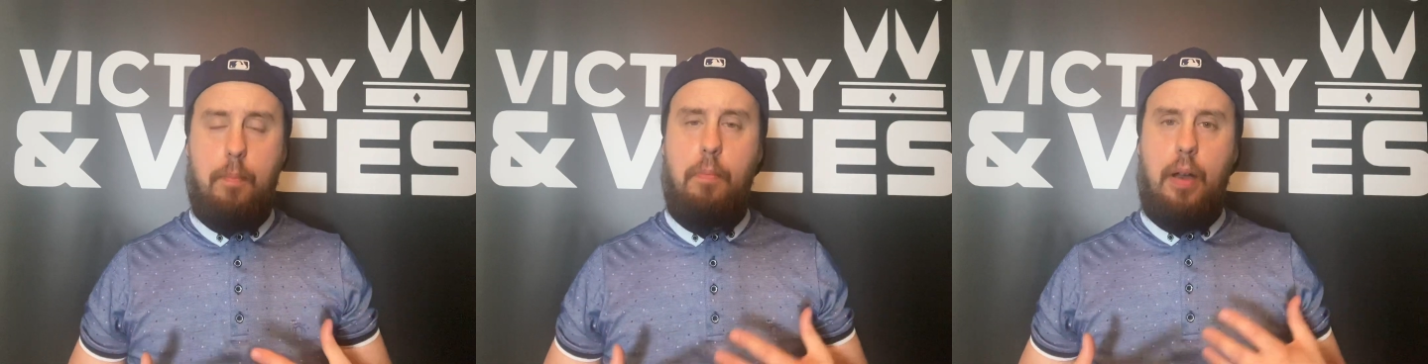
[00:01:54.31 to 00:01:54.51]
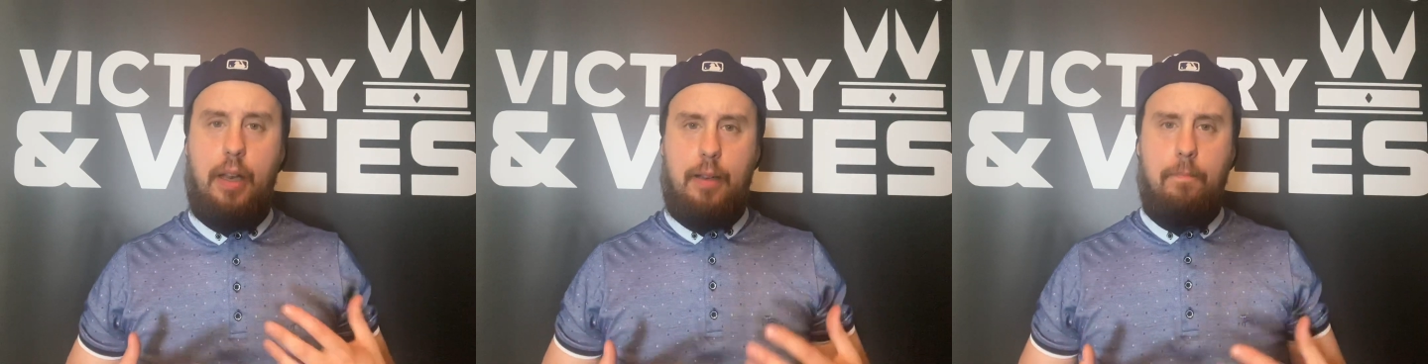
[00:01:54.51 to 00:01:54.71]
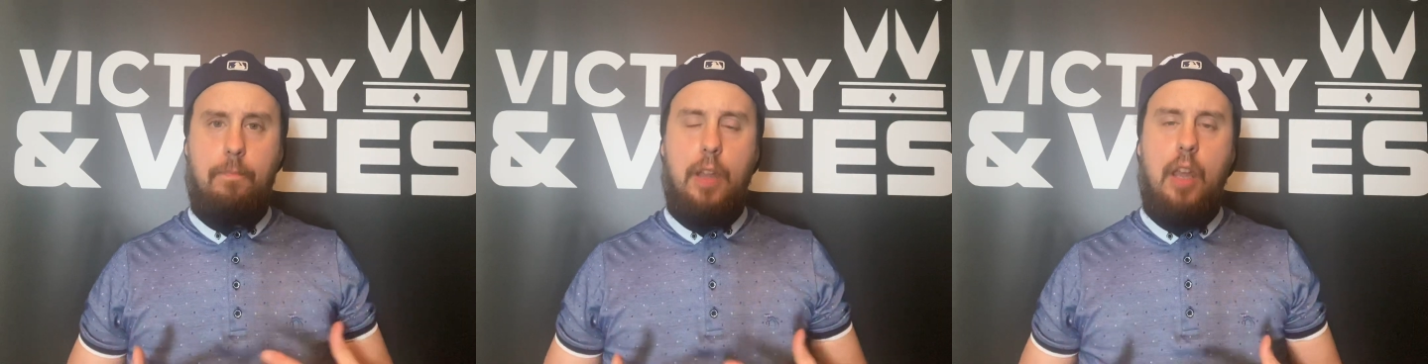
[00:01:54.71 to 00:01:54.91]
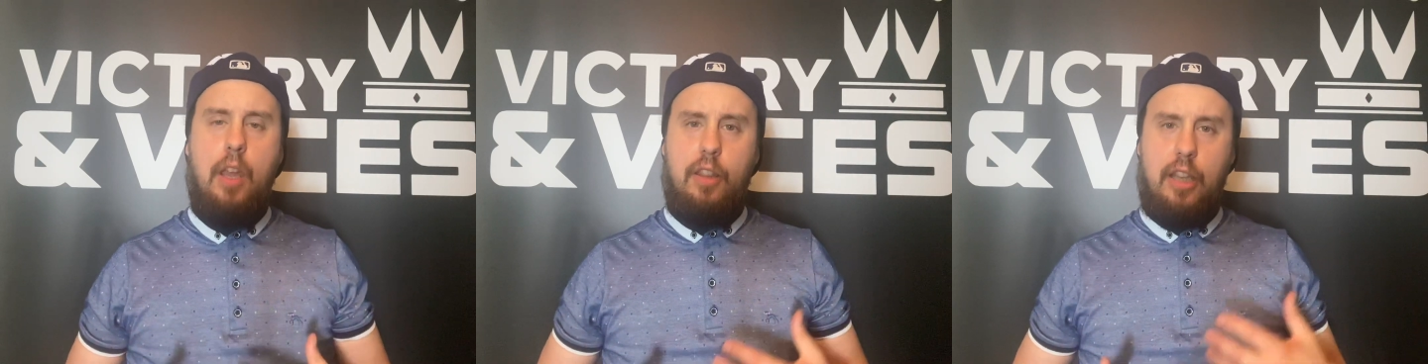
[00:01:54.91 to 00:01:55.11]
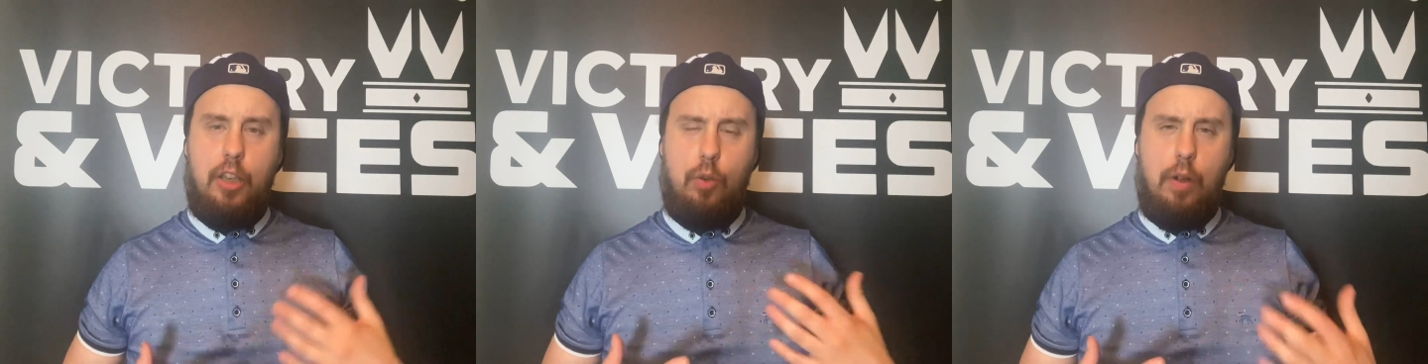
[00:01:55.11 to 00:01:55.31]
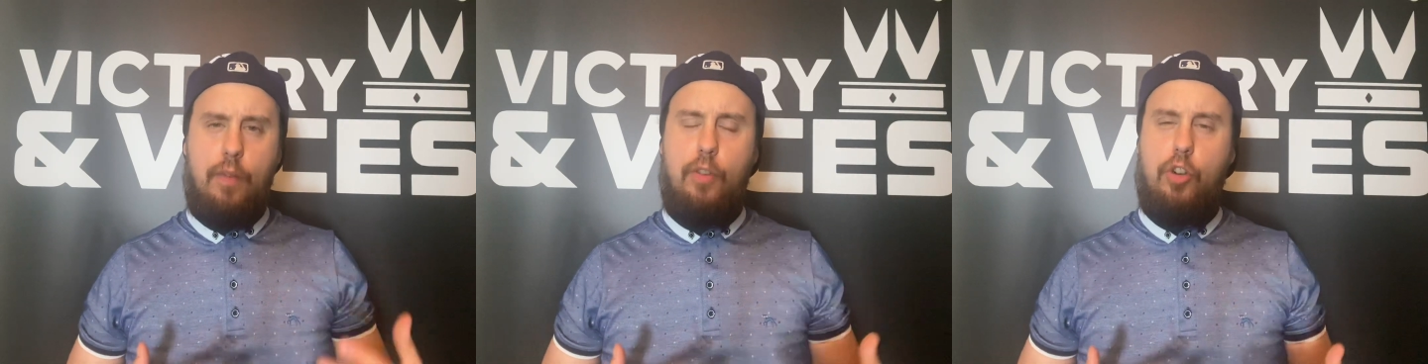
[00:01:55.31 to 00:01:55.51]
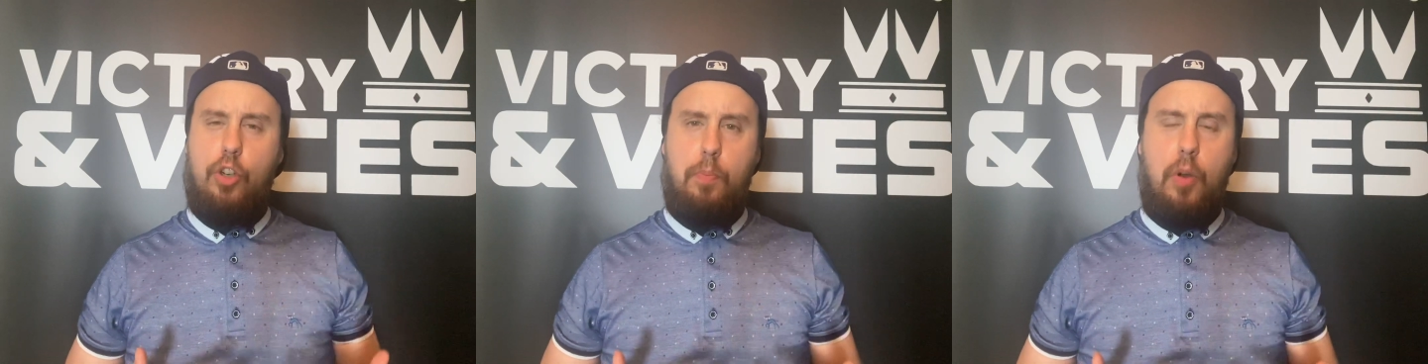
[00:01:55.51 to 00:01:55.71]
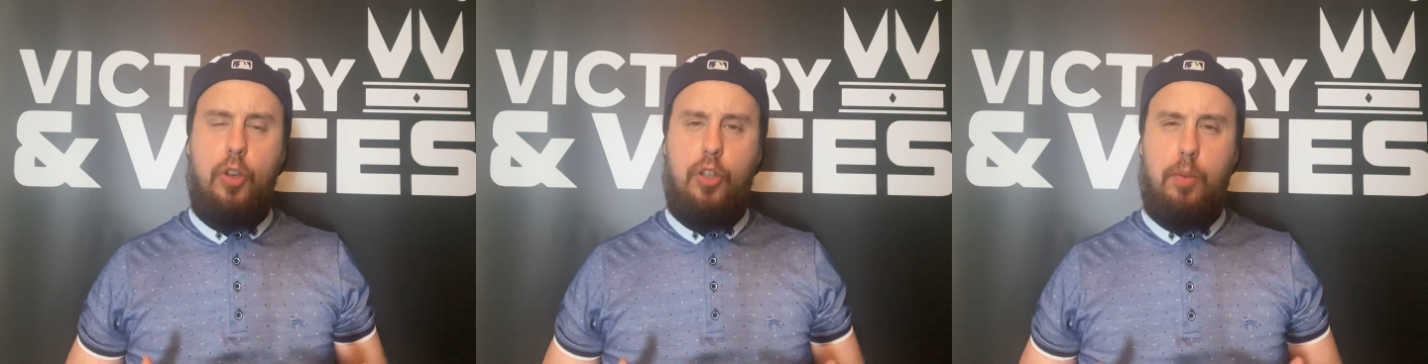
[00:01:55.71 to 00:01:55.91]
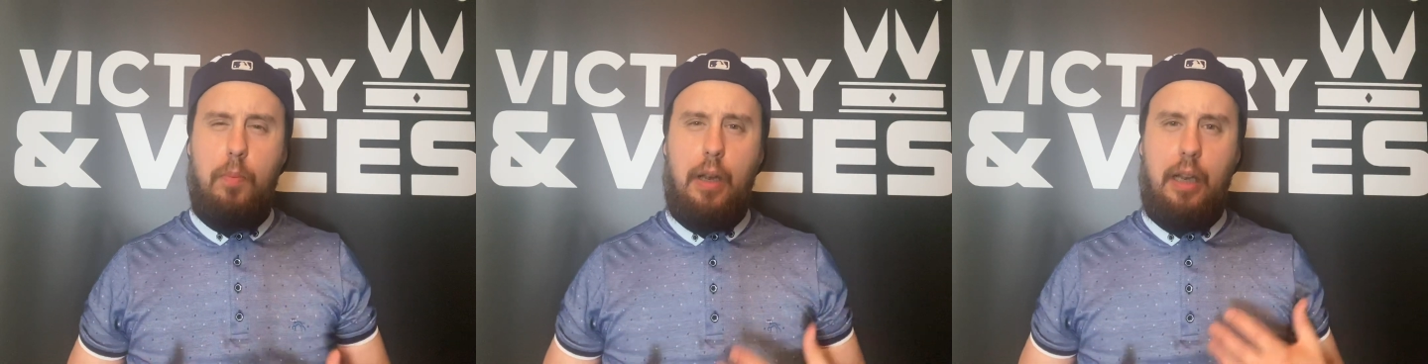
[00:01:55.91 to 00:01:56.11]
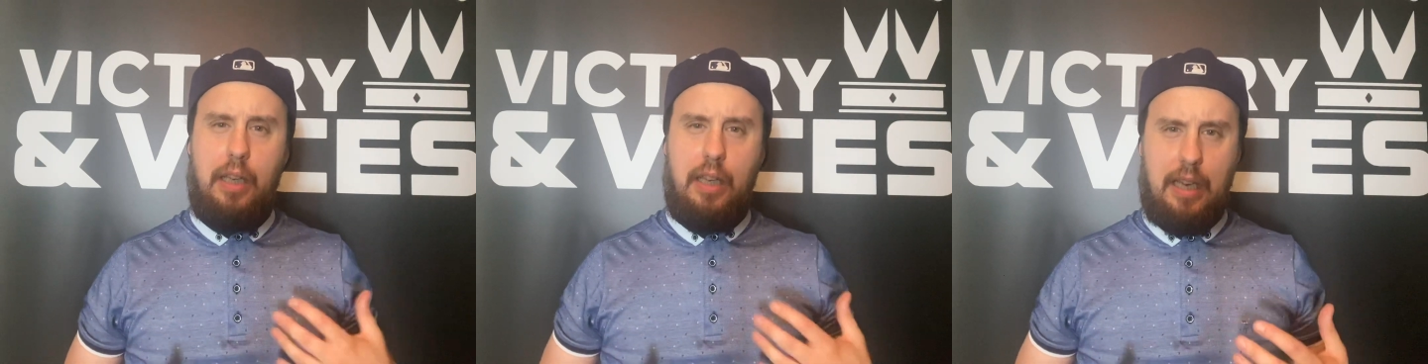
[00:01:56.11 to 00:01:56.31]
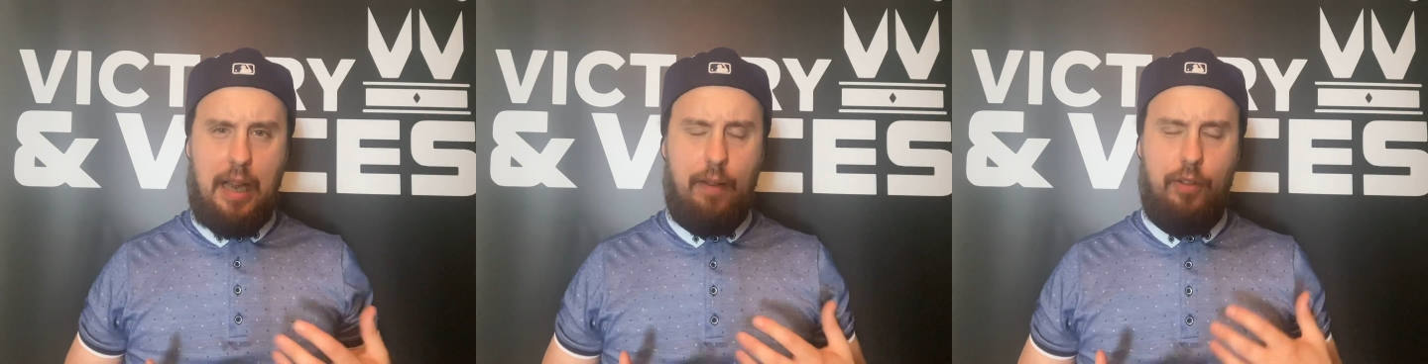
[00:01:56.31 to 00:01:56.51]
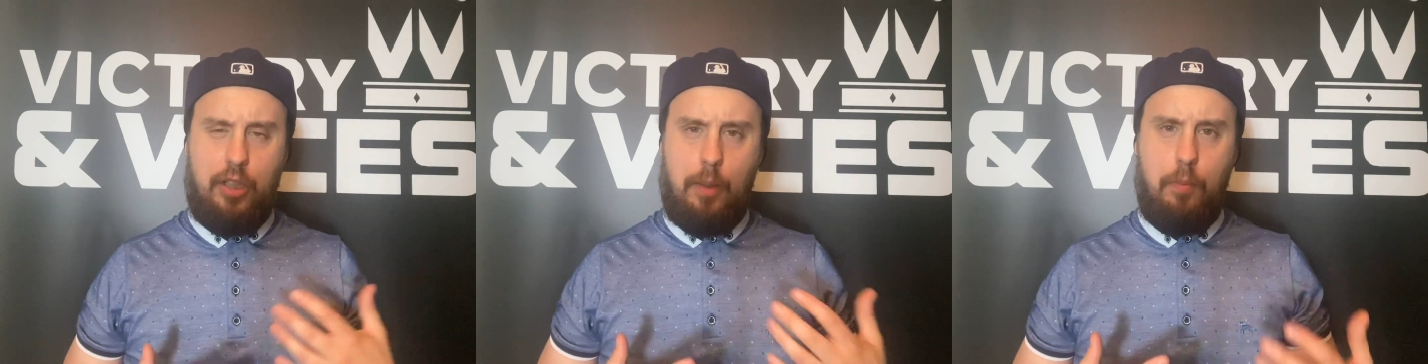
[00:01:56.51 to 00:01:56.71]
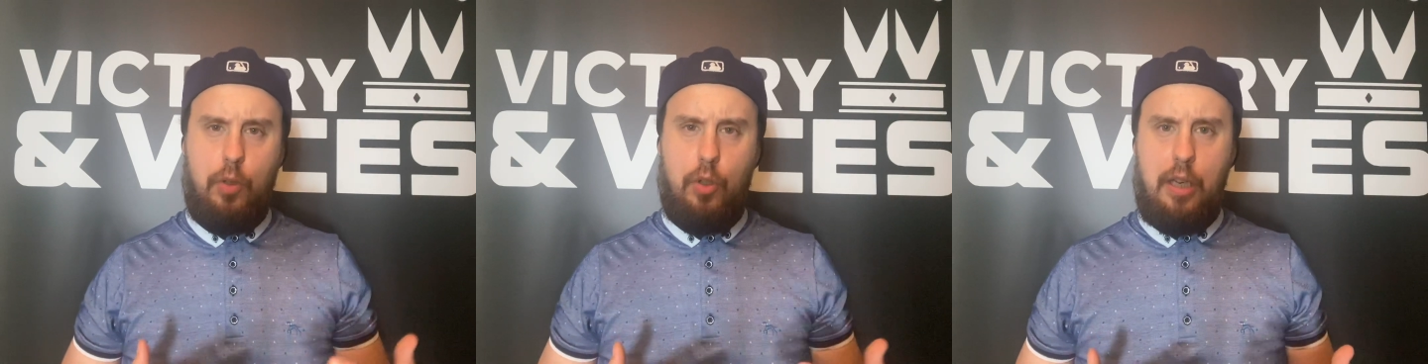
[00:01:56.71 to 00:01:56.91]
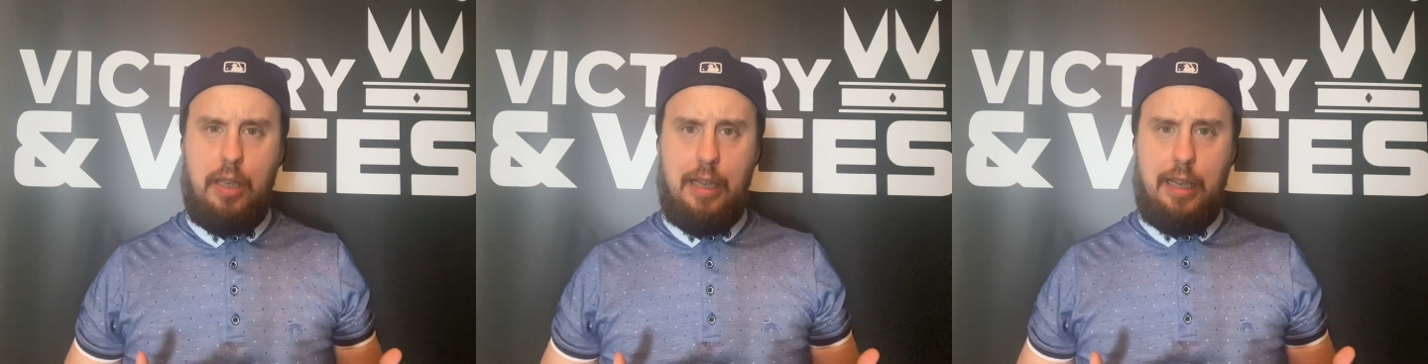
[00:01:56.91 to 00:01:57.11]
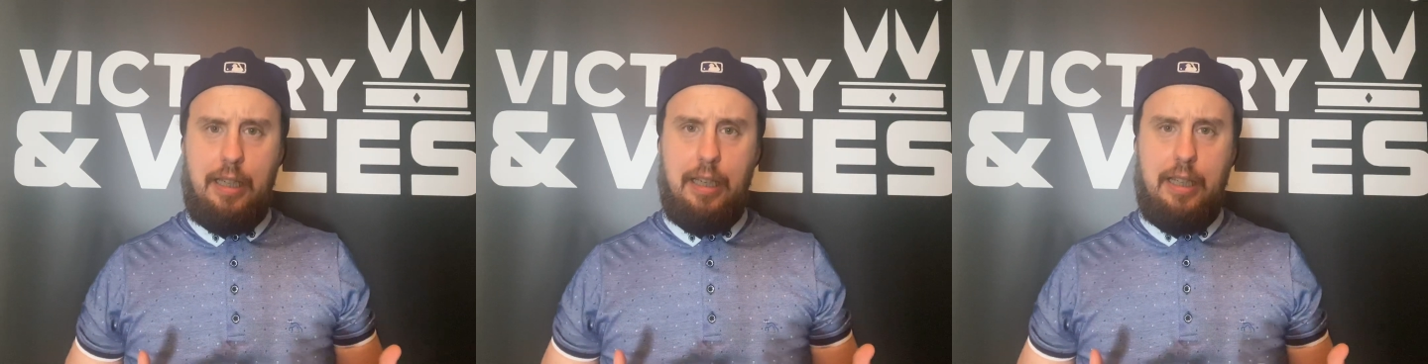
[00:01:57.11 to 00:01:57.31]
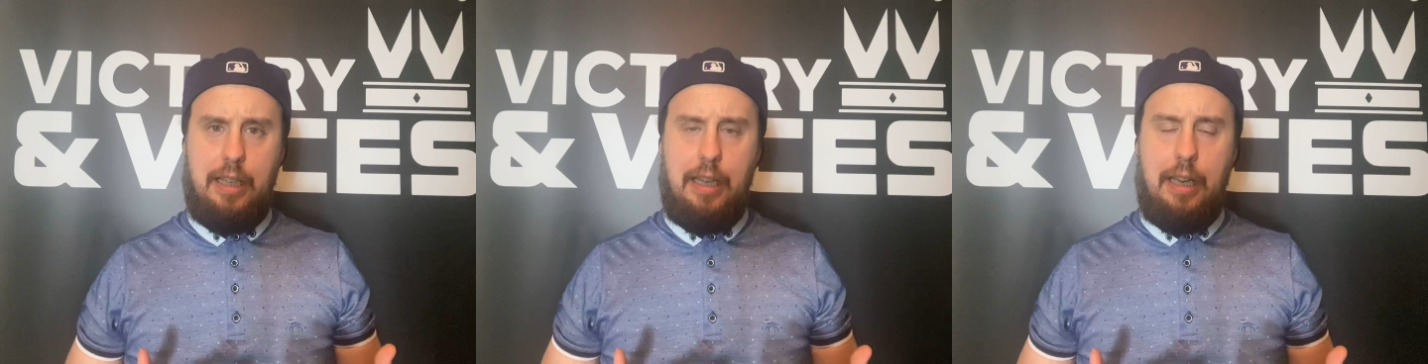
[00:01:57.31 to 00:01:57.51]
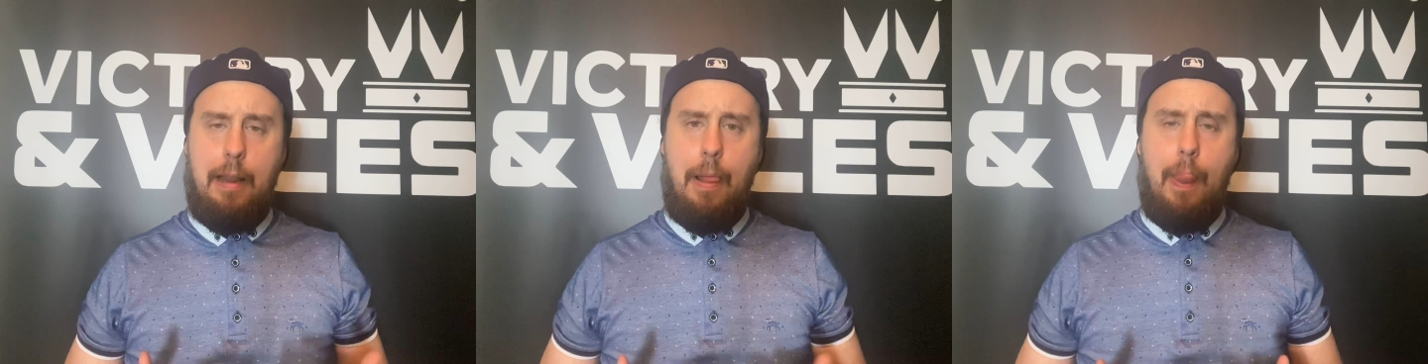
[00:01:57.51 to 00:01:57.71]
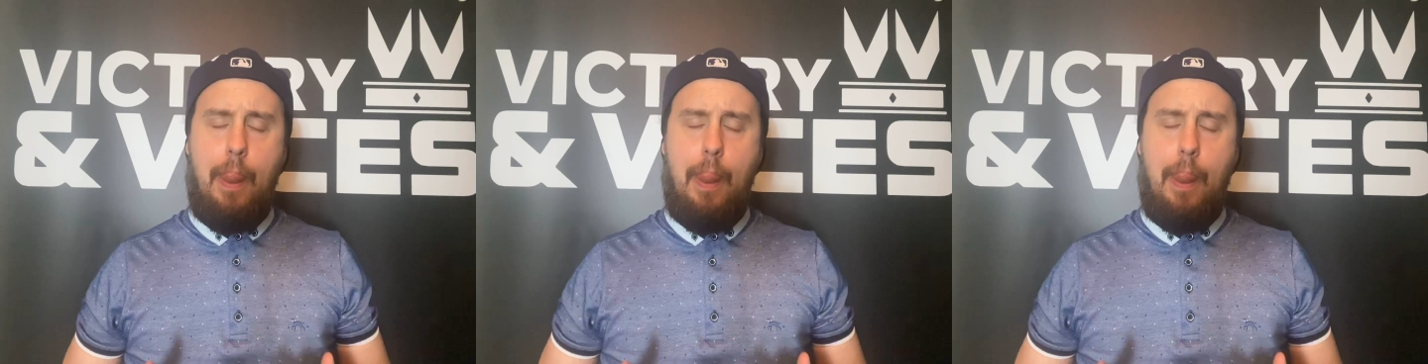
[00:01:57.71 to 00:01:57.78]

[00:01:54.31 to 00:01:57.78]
but they do have a responsibility to have some sort of dignity,